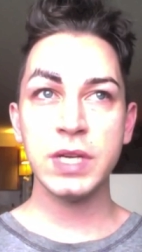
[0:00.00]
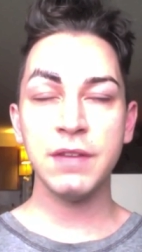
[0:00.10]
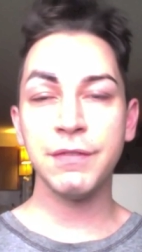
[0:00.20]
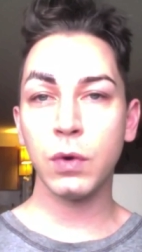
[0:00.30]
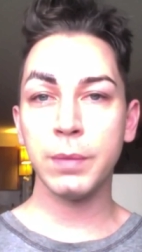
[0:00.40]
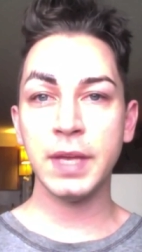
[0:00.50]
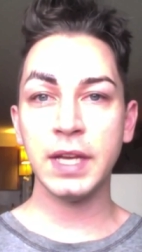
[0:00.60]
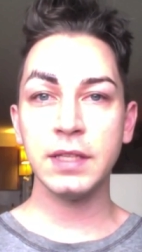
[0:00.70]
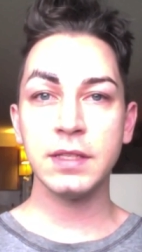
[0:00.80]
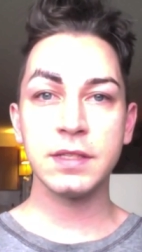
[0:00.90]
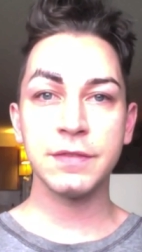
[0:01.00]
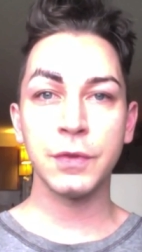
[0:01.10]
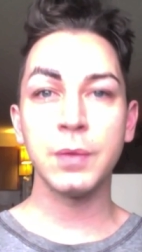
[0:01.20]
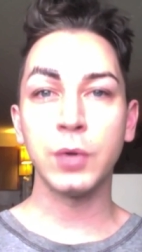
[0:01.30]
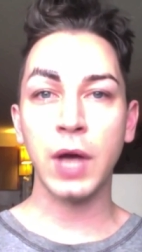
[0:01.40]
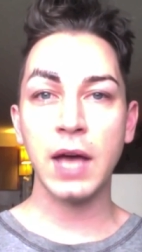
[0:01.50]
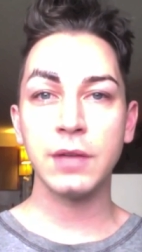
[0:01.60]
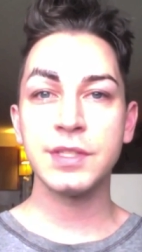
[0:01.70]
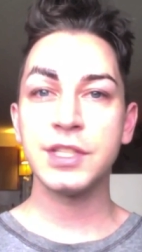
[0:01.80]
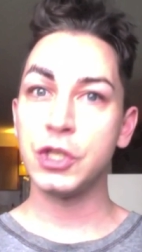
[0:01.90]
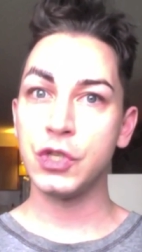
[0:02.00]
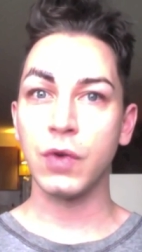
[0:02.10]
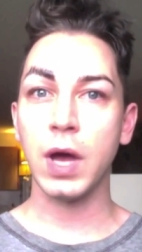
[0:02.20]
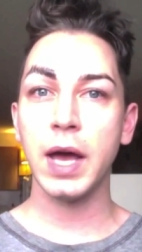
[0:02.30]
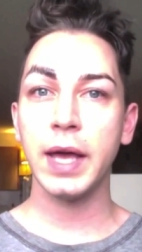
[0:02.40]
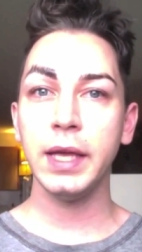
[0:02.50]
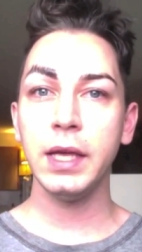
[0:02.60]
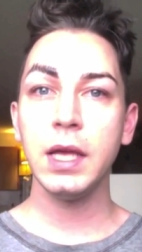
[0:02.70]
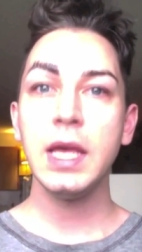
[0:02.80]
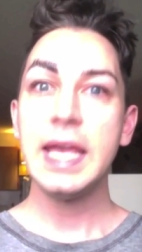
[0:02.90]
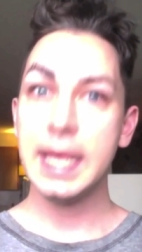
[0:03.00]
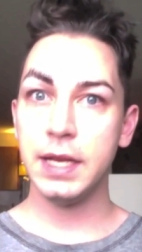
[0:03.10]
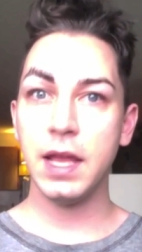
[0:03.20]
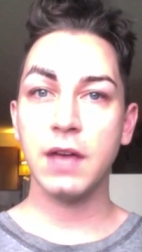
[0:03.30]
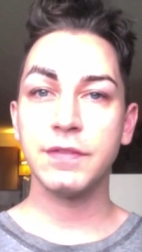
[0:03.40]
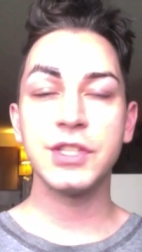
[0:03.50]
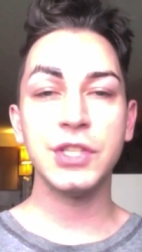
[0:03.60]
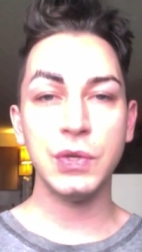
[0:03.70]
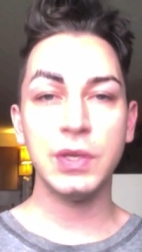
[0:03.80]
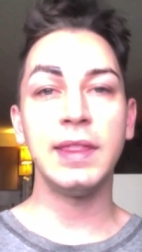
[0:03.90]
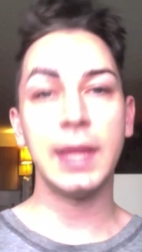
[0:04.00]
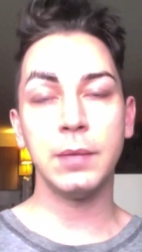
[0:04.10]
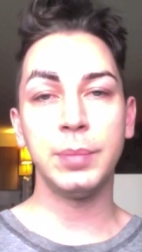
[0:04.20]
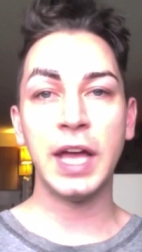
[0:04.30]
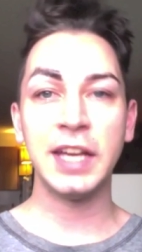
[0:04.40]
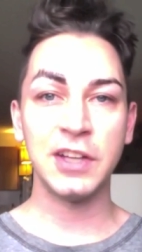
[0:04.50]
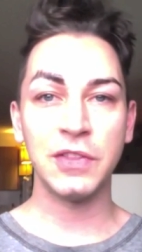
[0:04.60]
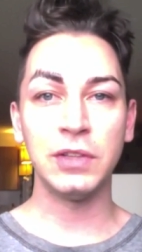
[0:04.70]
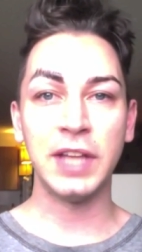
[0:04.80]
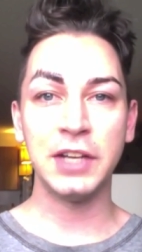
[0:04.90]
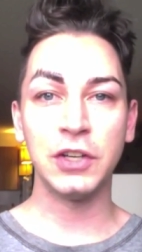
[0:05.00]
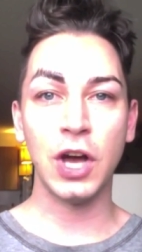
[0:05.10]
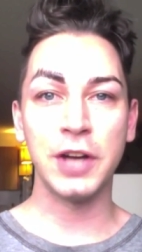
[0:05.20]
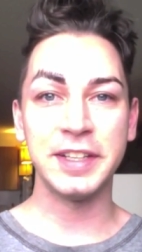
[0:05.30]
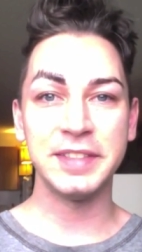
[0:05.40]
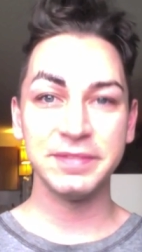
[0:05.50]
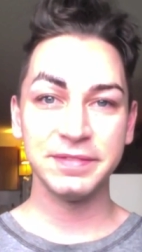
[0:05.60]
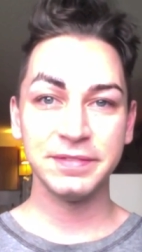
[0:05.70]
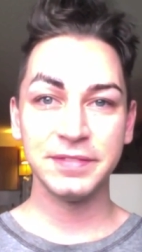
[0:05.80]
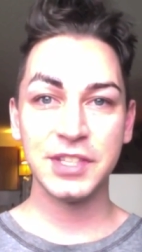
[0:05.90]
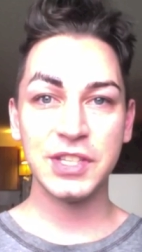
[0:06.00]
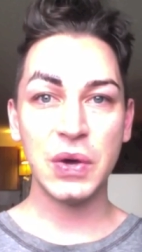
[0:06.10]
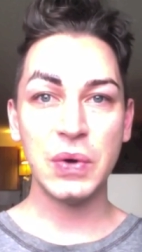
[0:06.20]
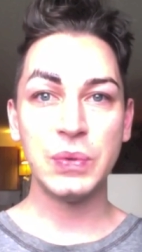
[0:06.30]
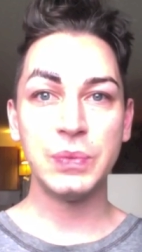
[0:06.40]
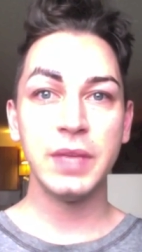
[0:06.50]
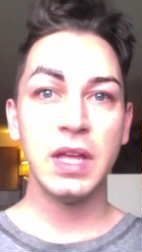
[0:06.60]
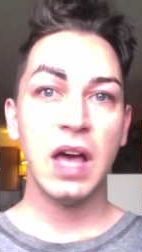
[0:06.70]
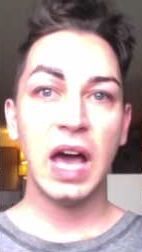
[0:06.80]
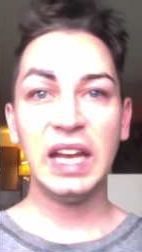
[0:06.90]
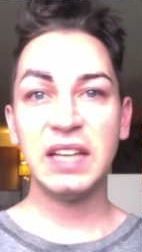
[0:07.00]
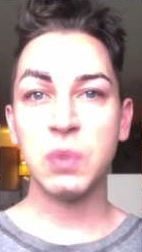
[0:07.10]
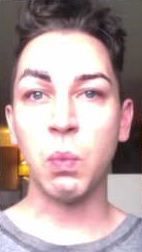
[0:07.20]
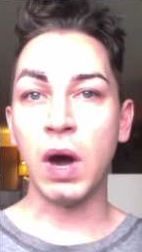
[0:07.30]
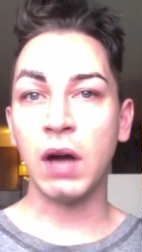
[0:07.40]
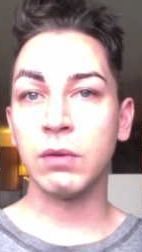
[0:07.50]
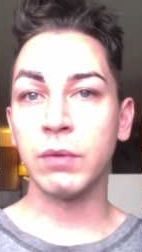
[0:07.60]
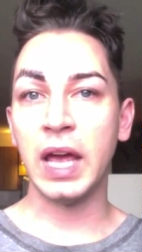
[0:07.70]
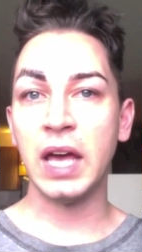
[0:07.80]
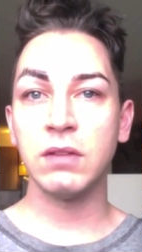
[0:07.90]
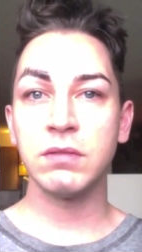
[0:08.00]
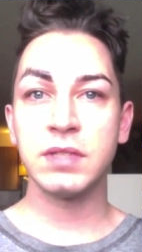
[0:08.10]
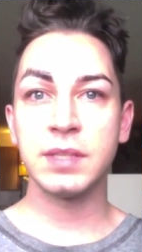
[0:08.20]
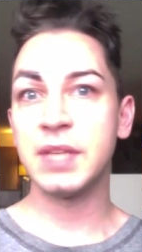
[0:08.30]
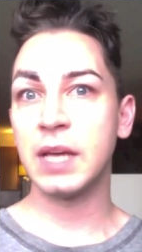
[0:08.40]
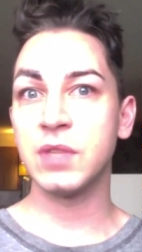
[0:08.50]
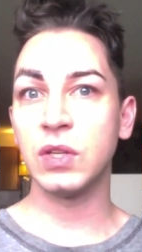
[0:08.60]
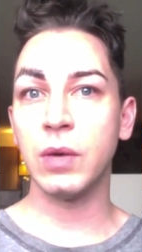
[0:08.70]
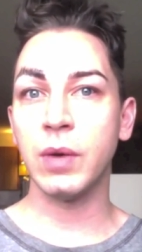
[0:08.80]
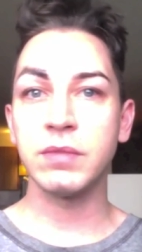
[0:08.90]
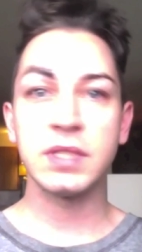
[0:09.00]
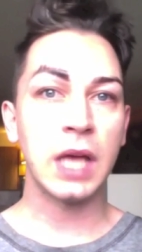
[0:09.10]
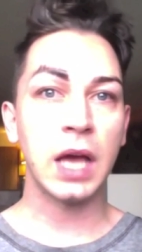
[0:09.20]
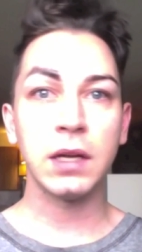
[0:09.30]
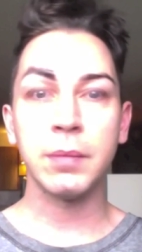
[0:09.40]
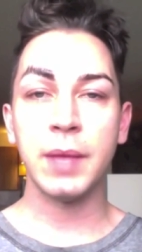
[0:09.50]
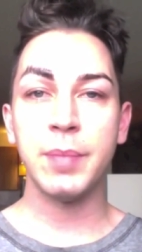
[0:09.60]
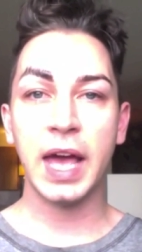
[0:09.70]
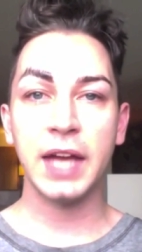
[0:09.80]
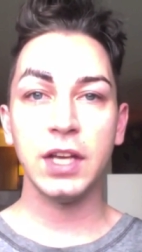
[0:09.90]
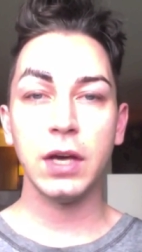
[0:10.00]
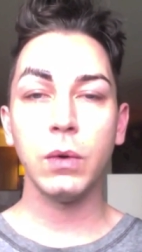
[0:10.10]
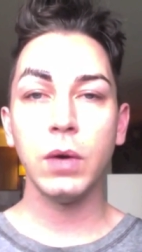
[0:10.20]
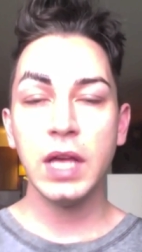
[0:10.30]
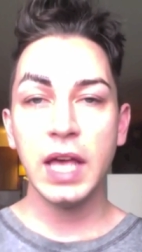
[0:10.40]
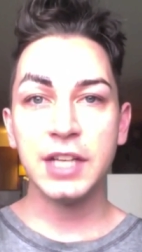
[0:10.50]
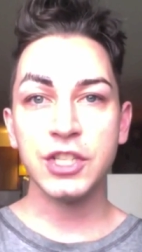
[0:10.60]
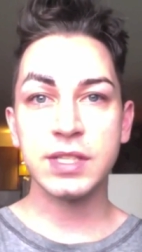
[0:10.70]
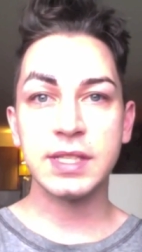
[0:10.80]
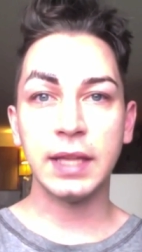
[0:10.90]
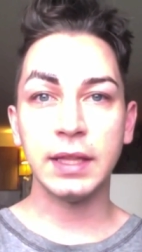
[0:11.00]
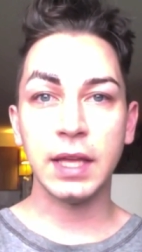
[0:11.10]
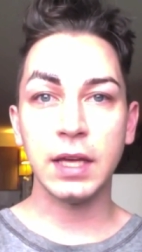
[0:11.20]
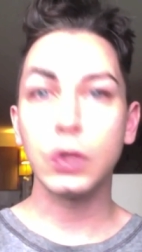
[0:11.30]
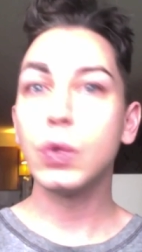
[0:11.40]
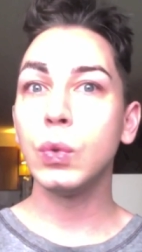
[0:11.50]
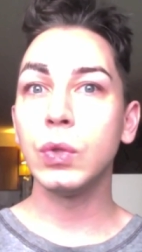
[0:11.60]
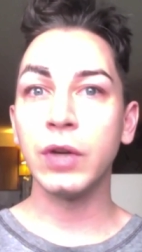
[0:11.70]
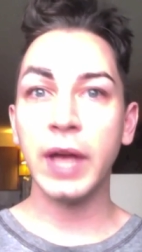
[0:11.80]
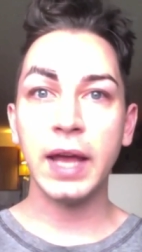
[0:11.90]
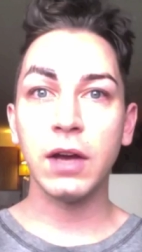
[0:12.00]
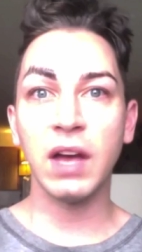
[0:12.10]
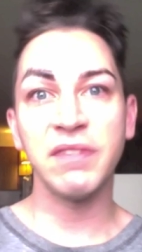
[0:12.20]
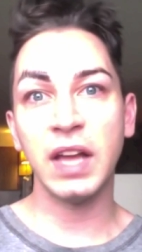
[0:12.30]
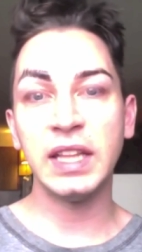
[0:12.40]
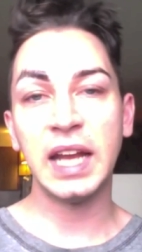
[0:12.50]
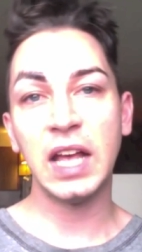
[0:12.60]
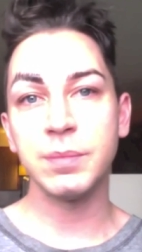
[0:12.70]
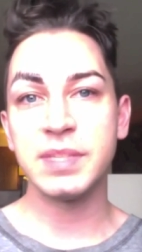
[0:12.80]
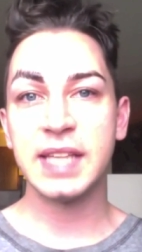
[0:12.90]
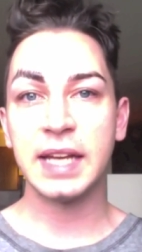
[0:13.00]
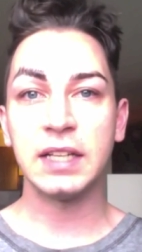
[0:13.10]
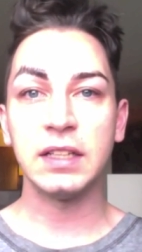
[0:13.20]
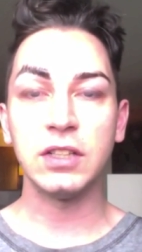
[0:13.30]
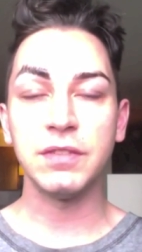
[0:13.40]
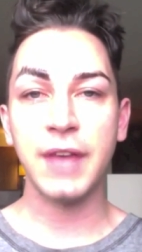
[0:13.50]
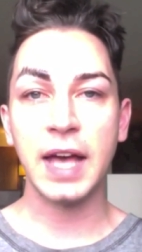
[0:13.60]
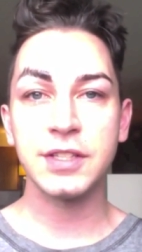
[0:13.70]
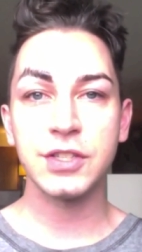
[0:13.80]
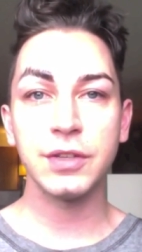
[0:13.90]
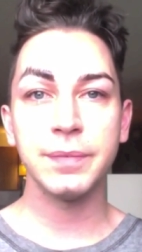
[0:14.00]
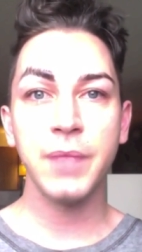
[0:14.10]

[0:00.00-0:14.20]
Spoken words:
to 4 minutes for the brows to dry enough so you can then apply another layer on it. So I like to walk around. Sometimes I'll go outside on my patio and just let the cooler air, I find that helps set it a little faster.